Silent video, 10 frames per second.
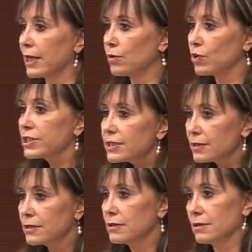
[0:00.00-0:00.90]
That was
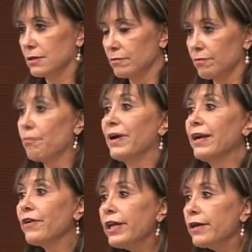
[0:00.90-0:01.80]

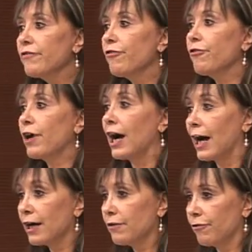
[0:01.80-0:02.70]
very
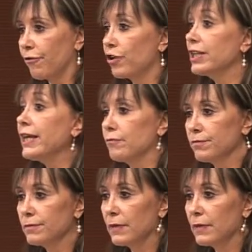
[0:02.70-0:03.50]
hard for them.